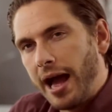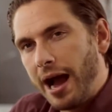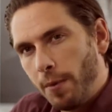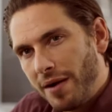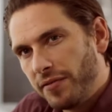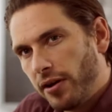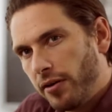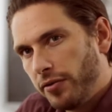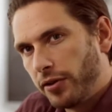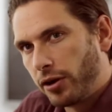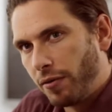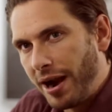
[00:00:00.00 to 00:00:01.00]
However,
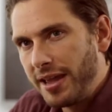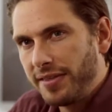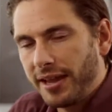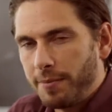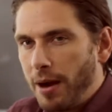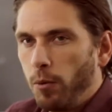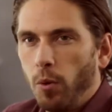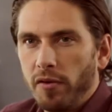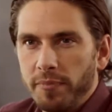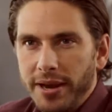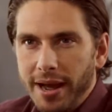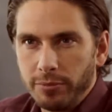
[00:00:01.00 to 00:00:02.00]
the great thing about what
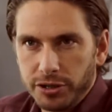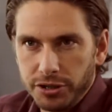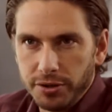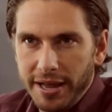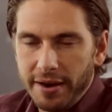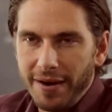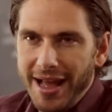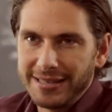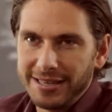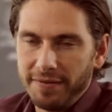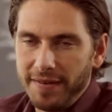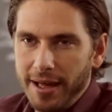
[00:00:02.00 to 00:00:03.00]
we've been able to do here
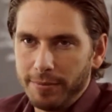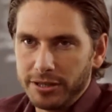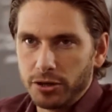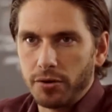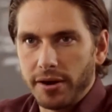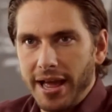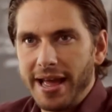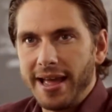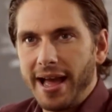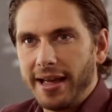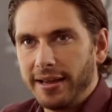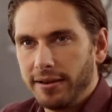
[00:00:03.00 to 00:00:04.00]
at SFM is
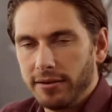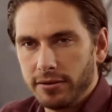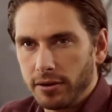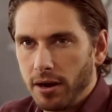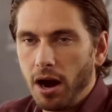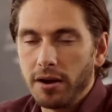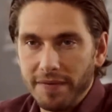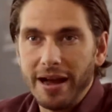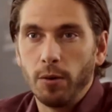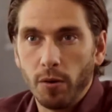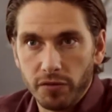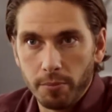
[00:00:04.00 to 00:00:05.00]
create a kind of
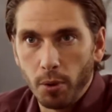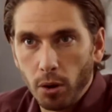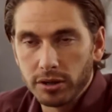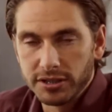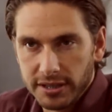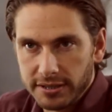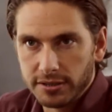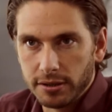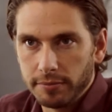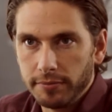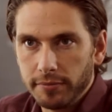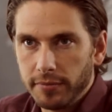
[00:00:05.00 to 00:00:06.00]
out-of-the-box
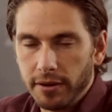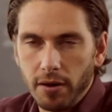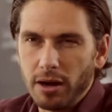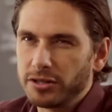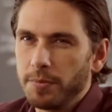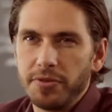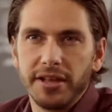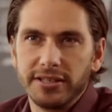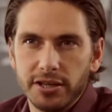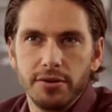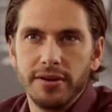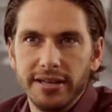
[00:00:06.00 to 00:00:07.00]
system. There are some
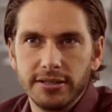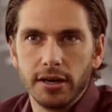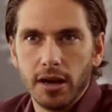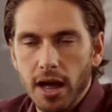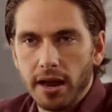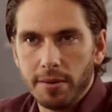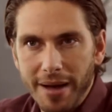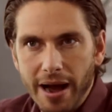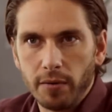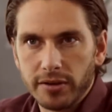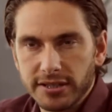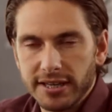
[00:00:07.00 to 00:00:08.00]
things that you need to learn
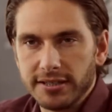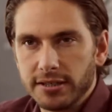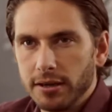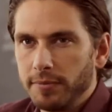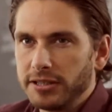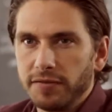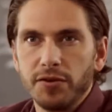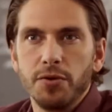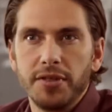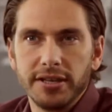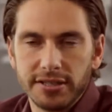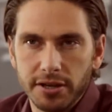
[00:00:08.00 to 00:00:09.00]
about the system. There's a
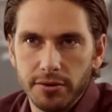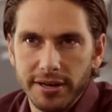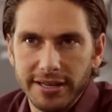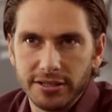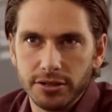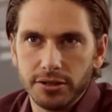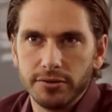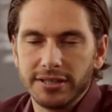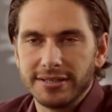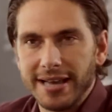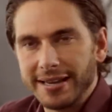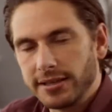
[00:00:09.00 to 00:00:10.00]
few things that you need to do
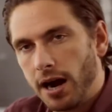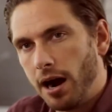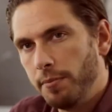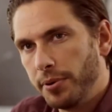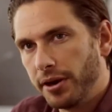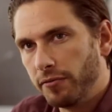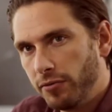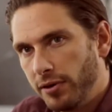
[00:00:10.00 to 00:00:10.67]
to set up, but it